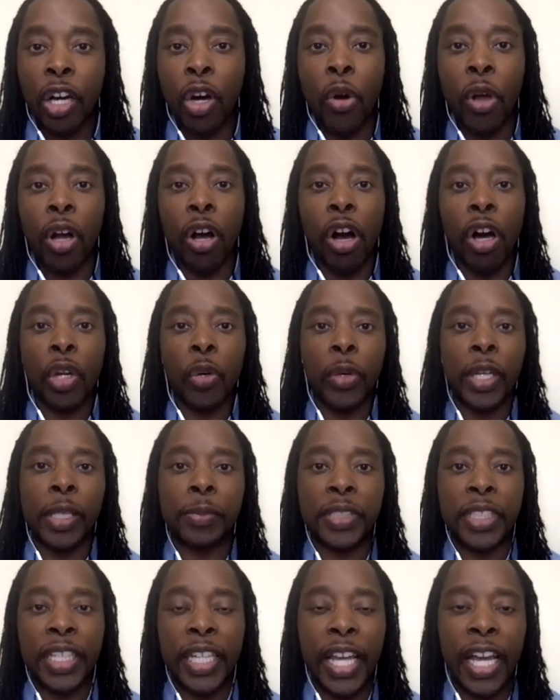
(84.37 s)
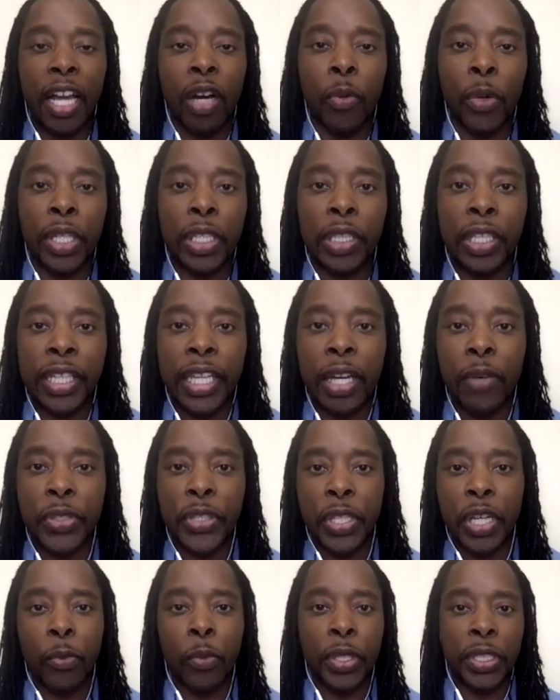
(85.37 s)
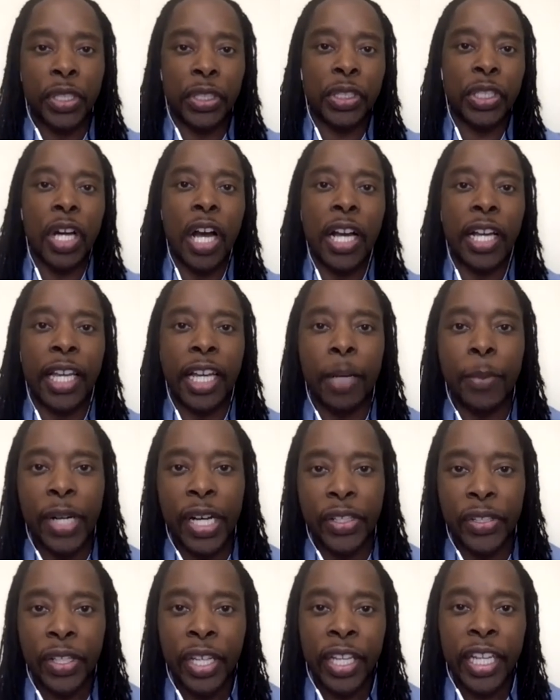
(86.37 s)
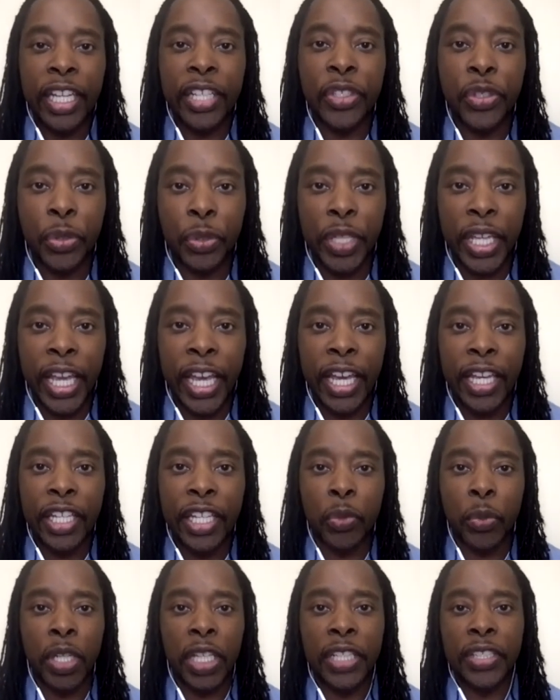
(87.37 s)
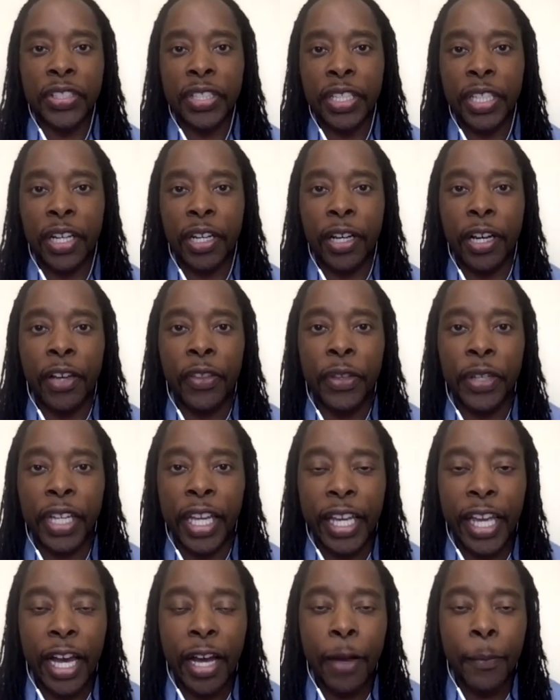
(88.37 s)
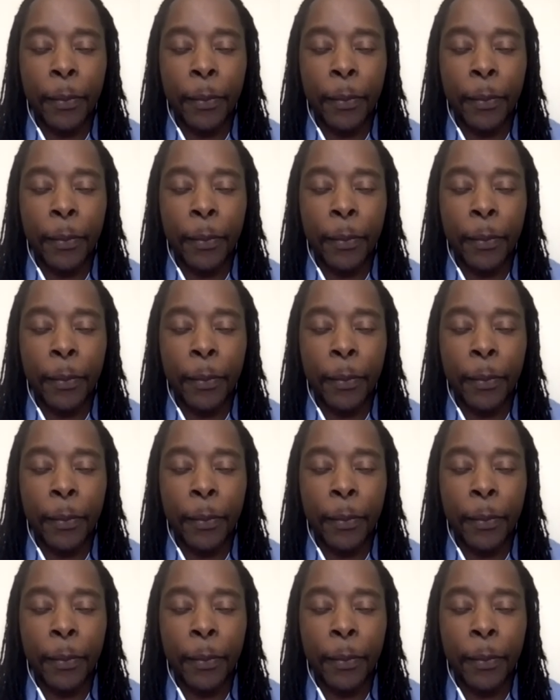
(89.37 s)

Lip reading: going all the way up to now, where you look at what you're talking about in Sudan, as well as in other